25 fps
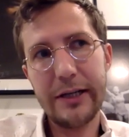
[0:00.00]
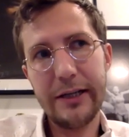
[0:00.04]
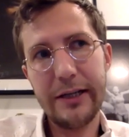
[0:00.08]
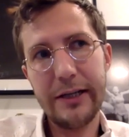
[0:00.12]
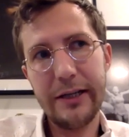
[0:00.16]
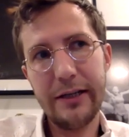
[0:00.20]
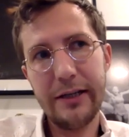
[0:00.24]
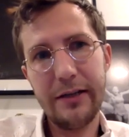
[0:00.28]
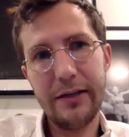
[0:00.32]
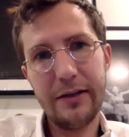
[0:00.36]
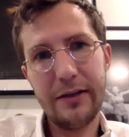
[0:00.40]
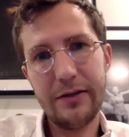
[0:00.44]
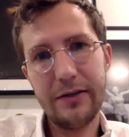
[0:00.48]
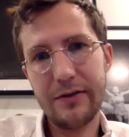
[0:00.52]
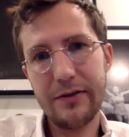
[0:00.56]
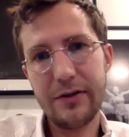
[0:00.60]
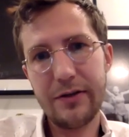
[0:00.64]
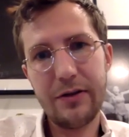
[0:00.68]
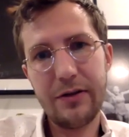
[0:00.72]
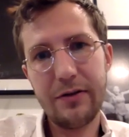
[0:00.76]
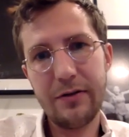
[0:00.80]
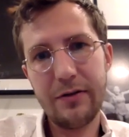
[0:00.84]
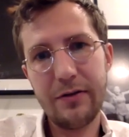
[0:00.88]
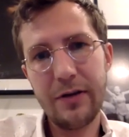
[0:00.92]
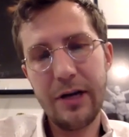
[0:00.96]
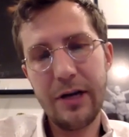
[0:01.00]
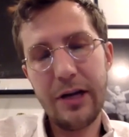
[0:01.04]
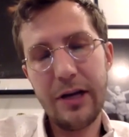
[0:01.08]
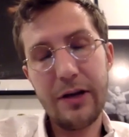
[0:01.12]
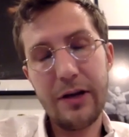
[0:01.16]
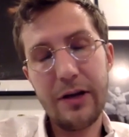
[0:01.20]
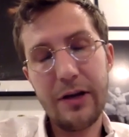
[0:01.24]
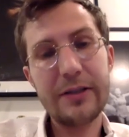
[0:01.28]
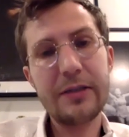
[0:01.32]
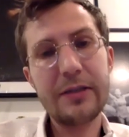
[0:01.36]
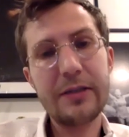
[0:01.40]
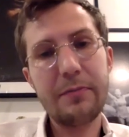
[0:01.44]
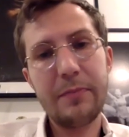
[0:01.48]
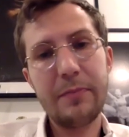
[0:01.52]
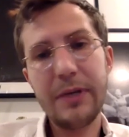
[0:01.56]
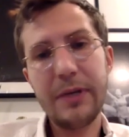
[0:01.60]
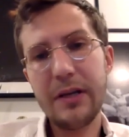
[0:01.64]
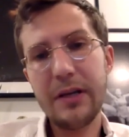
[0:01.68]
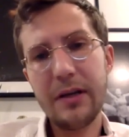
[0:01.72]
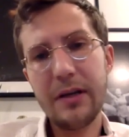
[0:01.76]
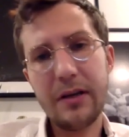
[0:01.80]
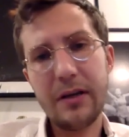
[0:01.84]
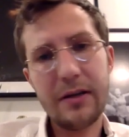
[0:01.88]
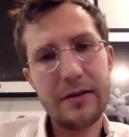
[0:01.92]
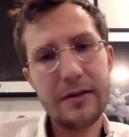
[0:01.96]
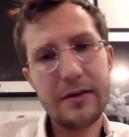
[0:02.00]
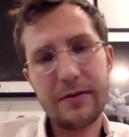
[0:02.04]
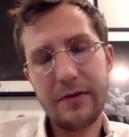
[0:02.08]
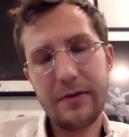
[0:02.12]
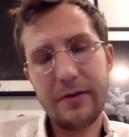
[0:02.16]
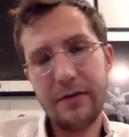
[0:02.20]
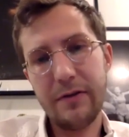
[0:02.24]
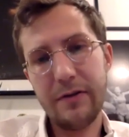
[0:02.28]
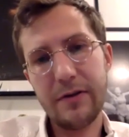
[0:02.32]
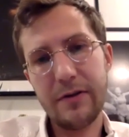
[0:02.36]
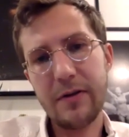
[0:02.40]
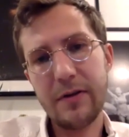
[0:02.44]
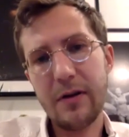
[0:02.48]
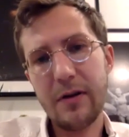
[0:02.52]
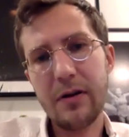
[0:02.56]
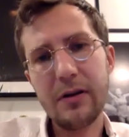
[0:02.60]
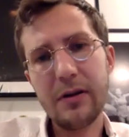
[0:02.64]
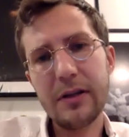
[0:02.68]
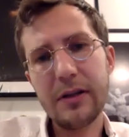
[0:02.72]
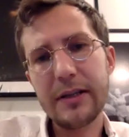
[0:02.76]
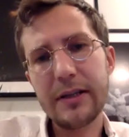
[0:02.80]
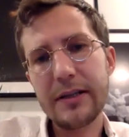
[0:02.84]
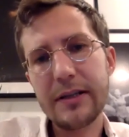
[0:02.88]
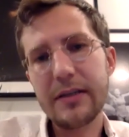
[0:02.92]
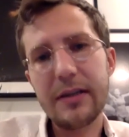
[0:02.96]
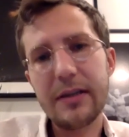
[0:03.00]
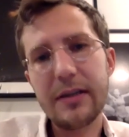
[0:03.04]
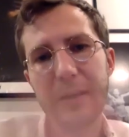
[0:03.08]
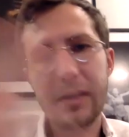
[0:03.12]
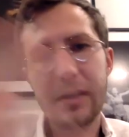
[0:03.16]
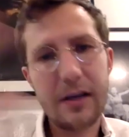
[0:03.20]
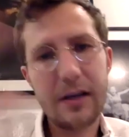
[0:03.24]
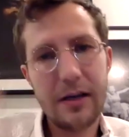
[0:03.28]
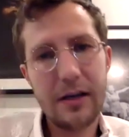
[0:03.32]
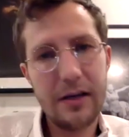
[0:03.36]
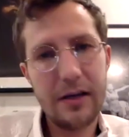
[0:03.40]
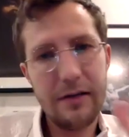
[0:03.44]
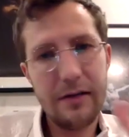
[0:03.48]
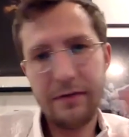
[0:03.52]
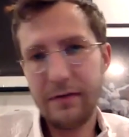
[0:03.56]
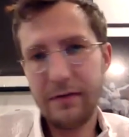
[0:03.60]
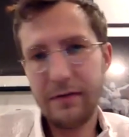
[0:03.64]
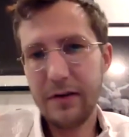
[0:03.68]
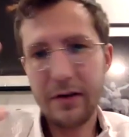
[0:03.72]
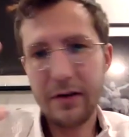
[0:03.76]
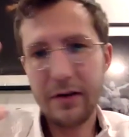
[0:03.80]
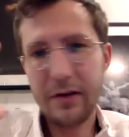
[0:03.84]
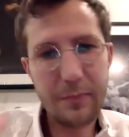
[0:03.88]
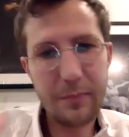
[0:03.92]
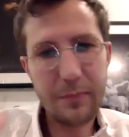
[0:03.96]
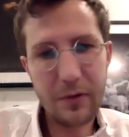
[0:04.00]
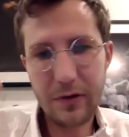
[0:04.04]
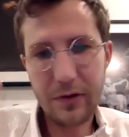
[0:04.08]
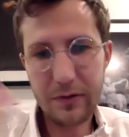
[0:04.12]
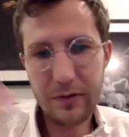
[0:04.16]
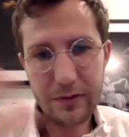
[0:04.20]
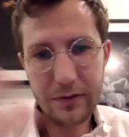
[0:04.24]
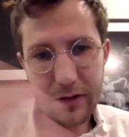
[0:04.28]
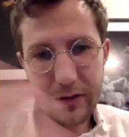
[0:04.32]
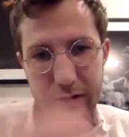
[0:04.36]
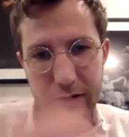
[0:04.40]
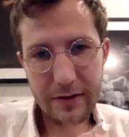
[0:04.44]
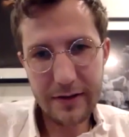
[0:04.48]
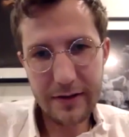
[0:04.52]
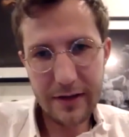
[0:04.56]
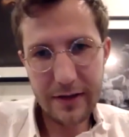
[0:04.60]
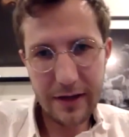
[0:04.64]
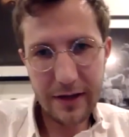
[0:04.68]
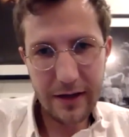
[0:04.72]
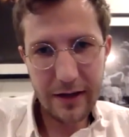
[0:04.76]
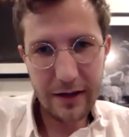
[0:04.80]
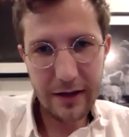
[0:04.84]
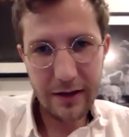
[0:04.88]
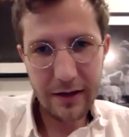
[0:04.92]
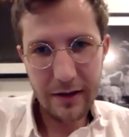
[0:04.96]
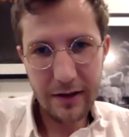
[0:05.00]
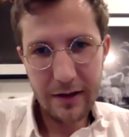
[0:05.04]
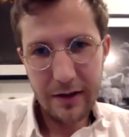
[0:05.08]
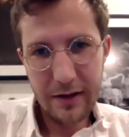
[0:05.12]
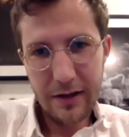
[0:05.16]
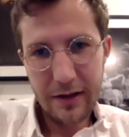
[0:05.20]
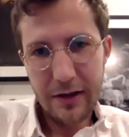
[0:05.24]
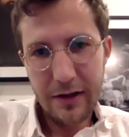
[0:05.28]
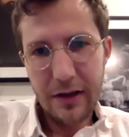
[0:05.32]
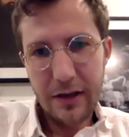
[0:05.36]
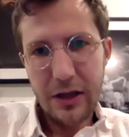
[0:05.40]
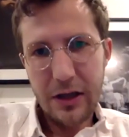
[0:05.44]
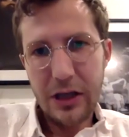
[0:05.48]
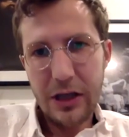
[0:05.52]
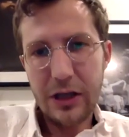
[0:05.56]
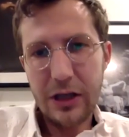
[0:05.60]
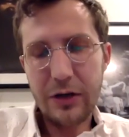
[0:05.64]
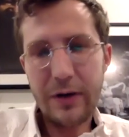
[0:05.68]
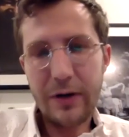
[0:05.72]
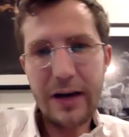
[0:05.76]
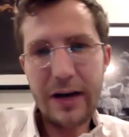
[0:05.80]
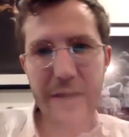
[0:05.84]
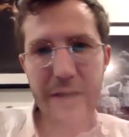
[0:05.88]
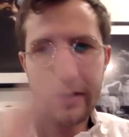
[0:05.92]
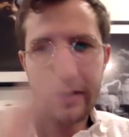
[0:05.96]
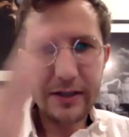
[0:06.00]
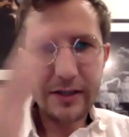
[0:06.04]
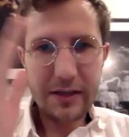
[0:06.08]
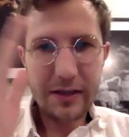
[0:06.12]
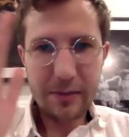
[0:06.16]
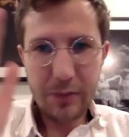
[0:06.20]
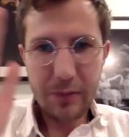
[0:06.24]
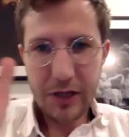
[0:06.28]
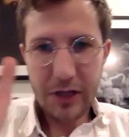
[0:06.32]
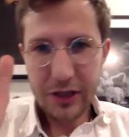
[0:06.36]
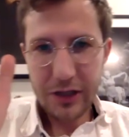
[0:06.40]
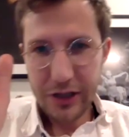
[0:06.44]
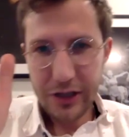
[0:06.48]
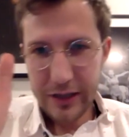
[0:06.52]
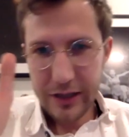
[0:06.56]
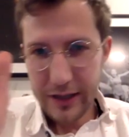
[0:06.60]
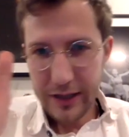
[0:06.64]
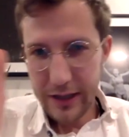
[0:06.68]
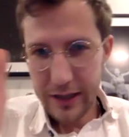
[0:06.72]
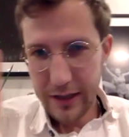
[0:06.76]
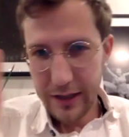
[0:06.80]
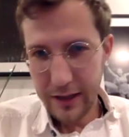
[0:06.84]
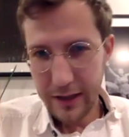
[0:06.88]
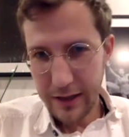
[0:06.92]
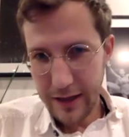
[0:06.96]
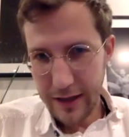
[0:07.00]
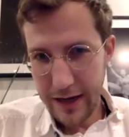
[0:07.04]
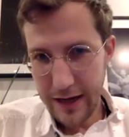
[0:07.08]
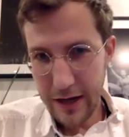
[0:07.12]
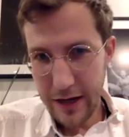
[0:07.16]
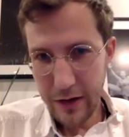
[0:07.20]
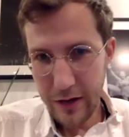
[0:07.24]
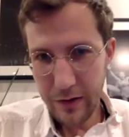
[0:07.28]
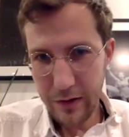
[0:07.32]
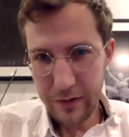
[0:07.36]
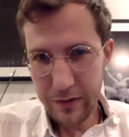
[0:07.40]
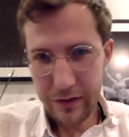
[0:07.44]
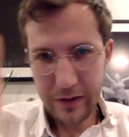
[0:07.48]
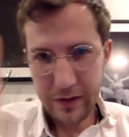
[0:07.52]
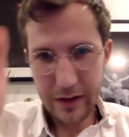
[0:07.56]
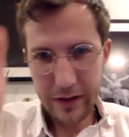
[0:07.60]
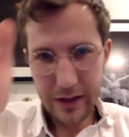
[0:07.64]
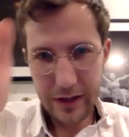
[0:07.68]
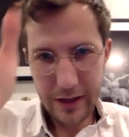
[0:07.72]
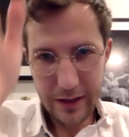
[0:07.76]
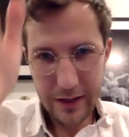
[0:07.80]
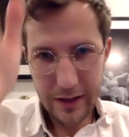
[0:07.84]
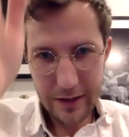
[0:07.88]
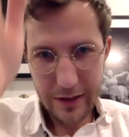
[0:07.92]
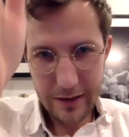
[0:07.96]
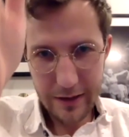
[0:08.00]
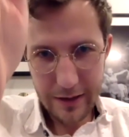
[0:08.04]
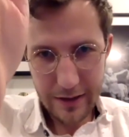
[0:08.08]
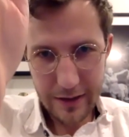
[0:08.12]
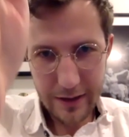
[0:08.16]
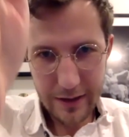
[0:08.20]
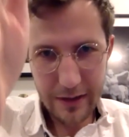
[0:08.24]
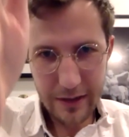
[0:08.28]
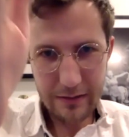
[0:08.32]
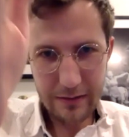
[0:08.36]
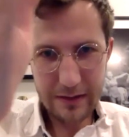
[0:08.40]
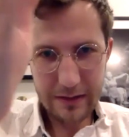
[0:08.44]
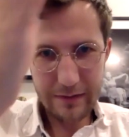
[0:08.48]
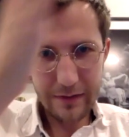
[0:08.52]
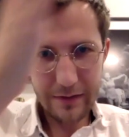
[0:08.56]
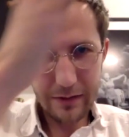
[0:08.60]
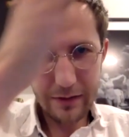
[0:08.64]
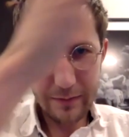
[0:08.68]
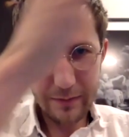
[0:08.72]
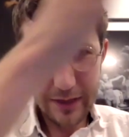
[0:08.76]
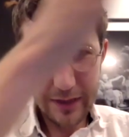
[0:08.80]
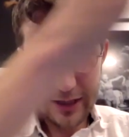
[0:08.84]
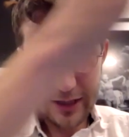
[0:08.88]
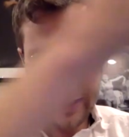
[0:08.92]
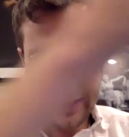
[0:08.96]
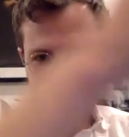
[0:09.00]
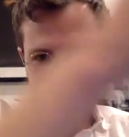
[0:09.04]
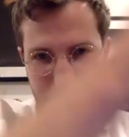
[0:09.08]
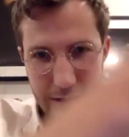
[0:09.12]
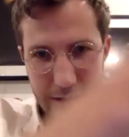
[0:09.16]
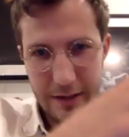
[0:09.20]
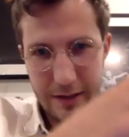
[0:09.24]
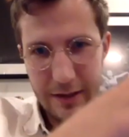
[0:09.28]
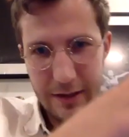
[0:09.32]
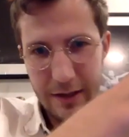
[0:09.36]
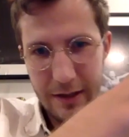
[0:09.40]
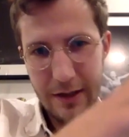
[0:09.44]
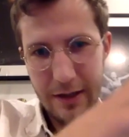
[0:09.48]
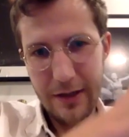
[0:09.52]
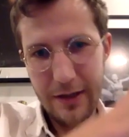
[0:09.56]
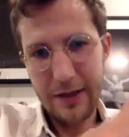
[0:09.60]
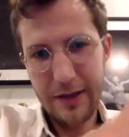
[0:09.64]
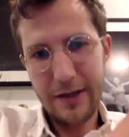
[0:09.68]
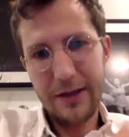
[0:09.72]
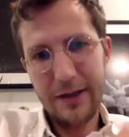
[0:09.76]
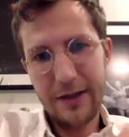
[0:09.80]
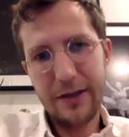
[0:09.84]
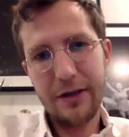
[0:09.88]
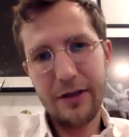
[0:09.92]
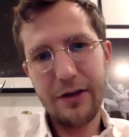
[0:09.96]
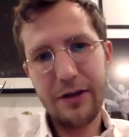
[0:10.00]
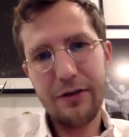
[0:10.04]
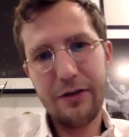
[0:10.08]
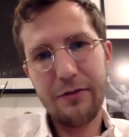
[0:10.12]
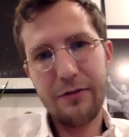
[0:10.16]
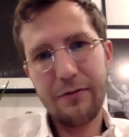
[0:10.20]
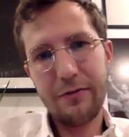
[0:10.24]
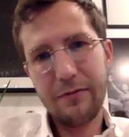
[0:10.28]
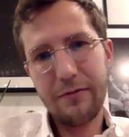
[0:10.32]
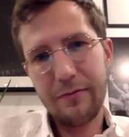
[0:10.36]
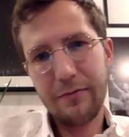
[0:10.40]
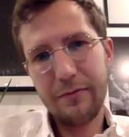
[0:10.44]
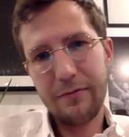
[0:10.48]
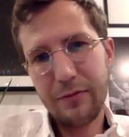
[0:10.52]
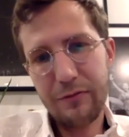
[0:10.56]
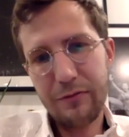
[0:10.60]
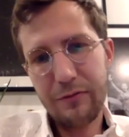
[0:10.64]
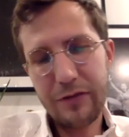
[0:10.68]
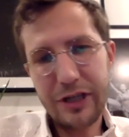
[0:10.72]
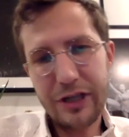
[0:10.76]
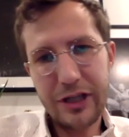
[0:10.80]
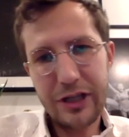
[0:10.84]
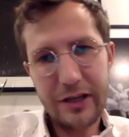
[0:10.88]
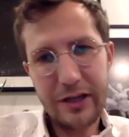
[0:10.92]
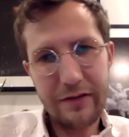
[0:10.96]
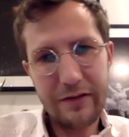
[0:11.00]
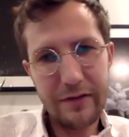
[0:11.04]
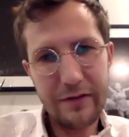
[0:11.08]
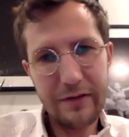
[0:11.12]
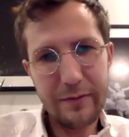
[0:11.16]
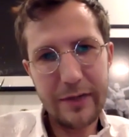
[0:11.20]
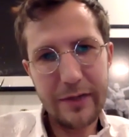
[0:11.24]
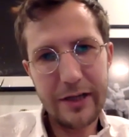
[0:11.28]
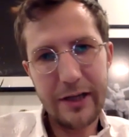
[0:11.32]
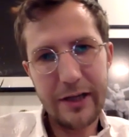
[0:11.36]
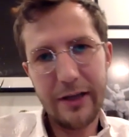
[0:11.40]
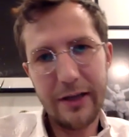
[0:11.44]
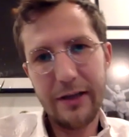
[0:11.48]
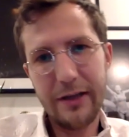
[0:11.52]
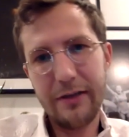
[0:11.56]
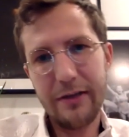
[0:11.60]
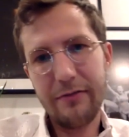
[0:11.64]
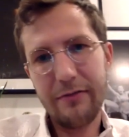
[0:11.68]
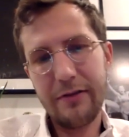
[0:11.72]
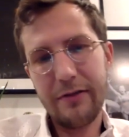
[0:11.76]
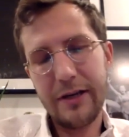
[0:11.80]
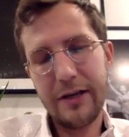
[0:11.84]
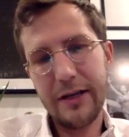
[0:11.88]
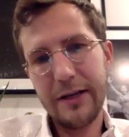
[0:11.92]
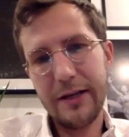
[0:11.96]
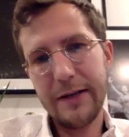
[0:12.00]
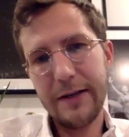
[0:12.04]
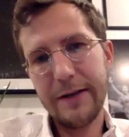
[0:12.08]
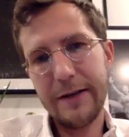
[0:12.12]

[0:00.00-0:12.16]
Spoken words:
And there hasn't been a history of a holistic kind of approach to say, how does this project hit health and economic development and, reach everybody, right?